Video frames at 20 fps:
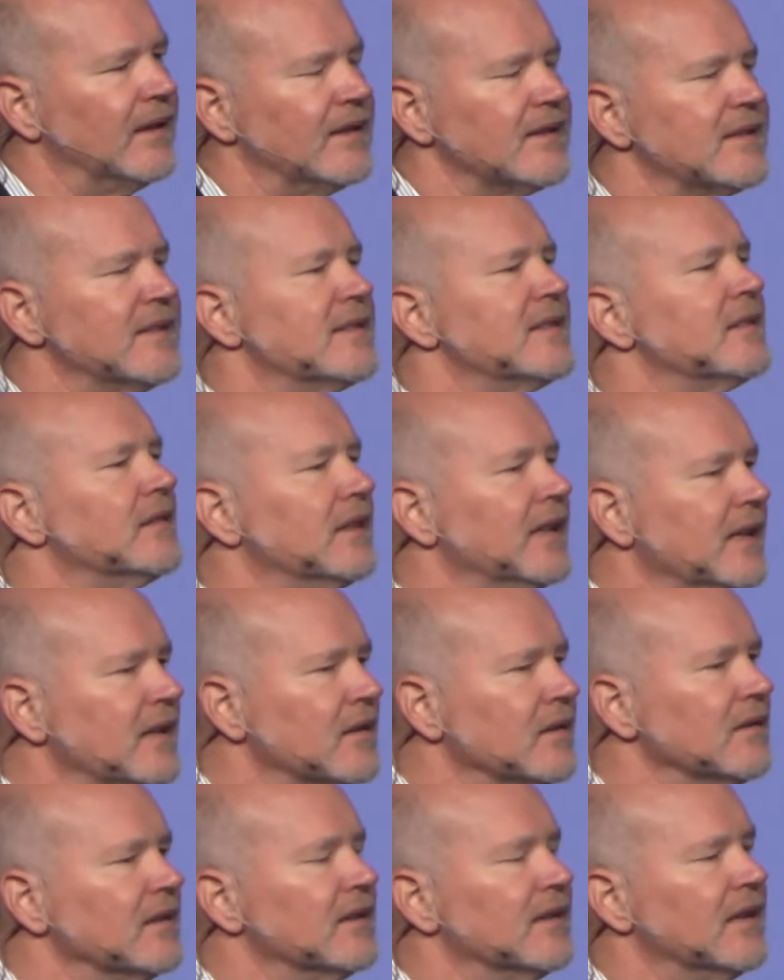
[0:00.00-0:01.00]
this is
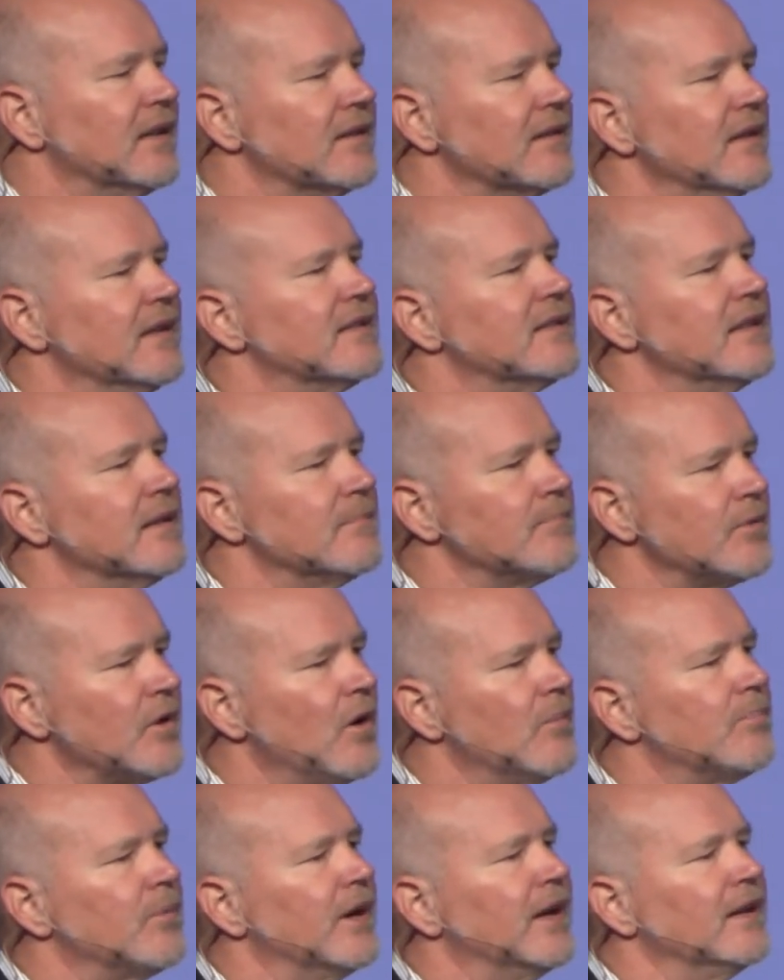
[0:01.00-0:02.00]
illegal and that it's
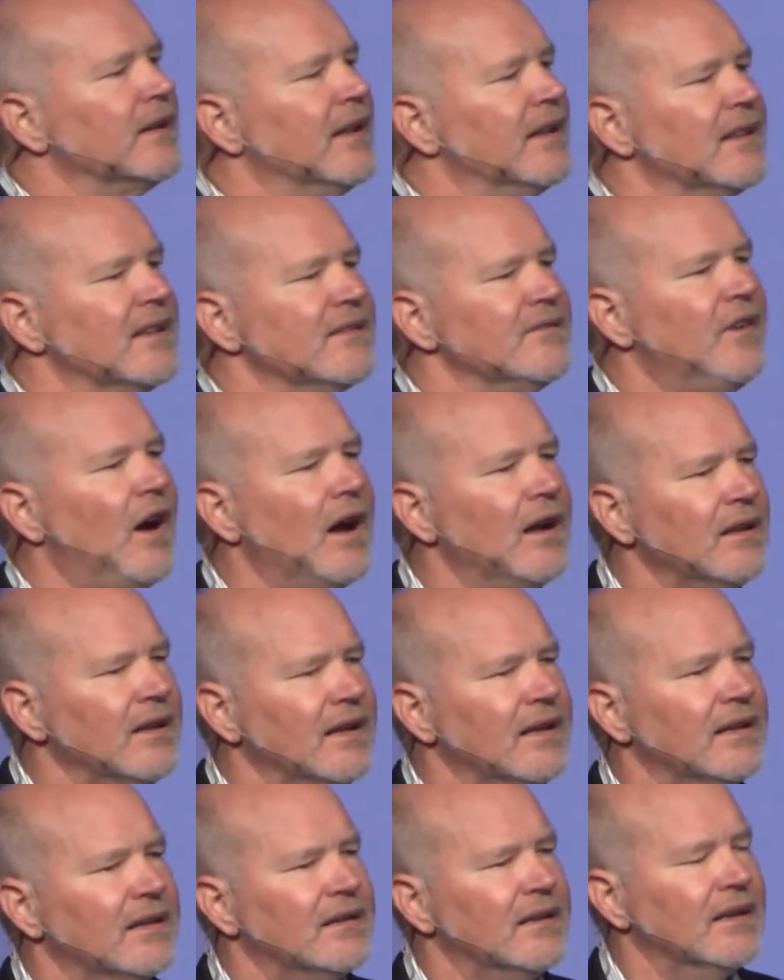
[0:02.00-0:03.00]
inappropriate and that they
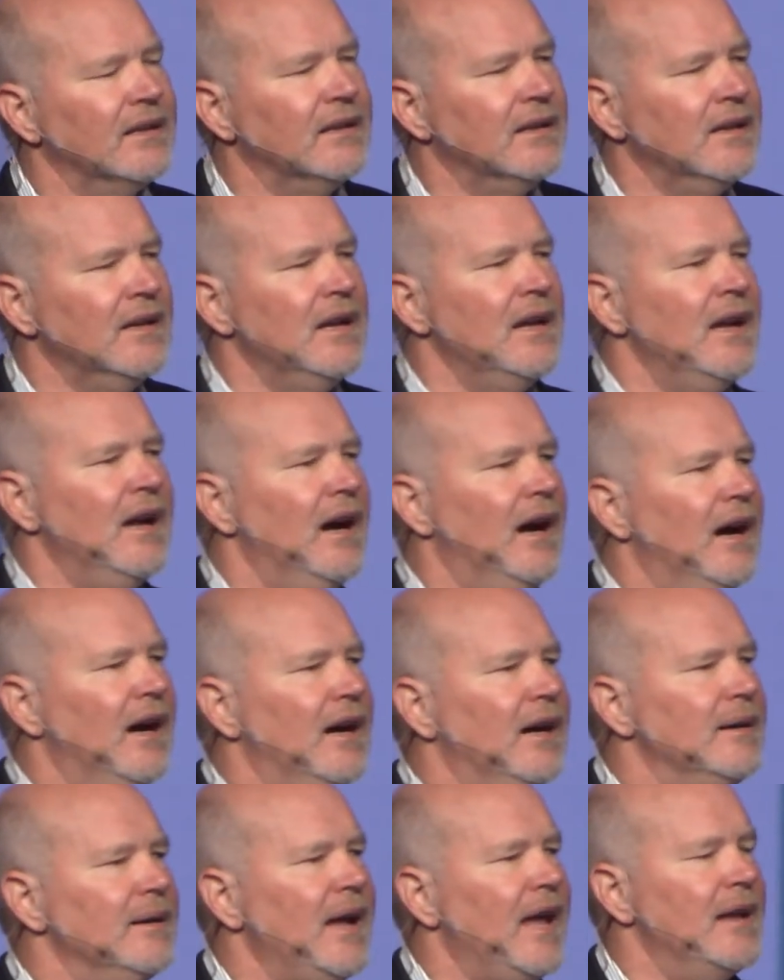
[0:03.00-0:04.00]
violated the
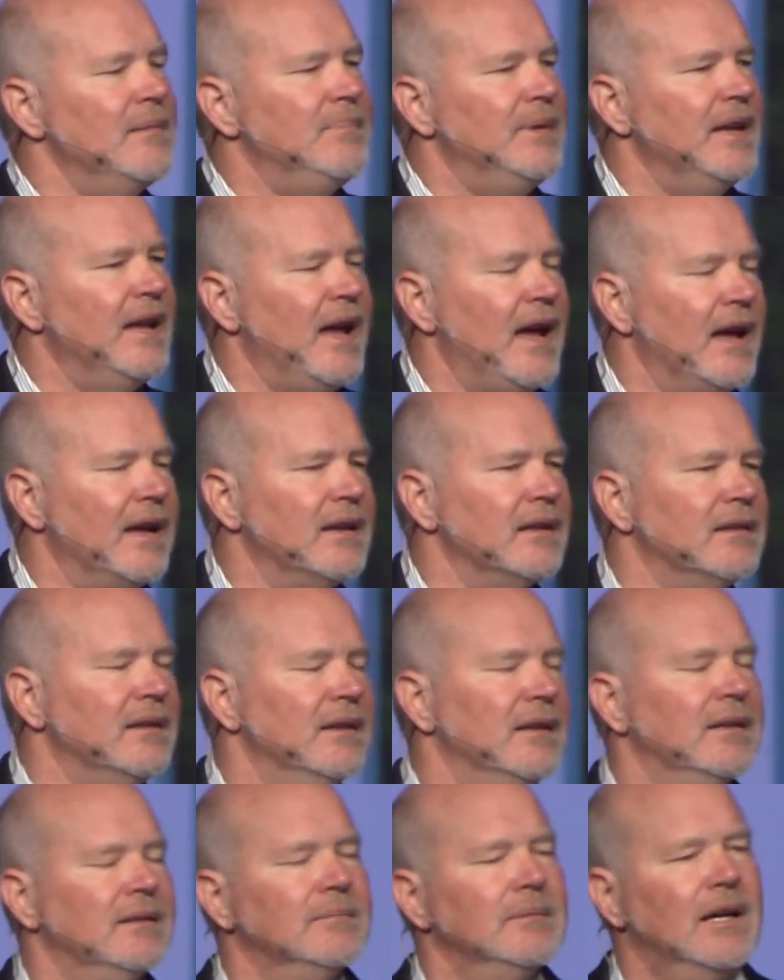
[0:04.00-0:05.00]

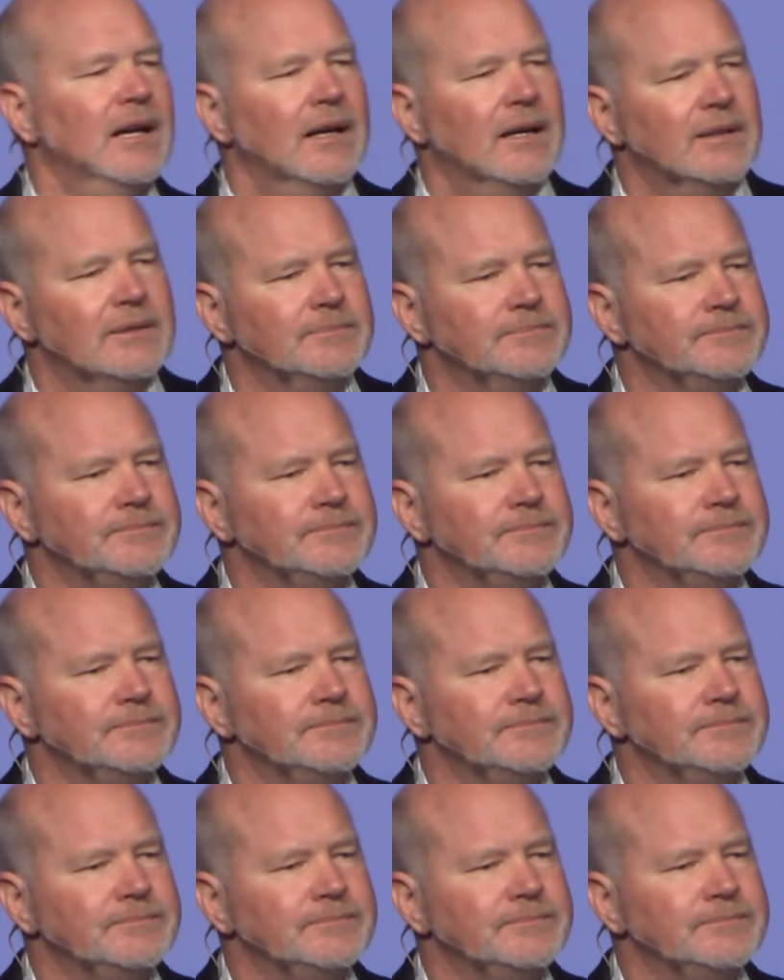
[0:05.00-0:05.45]
APA.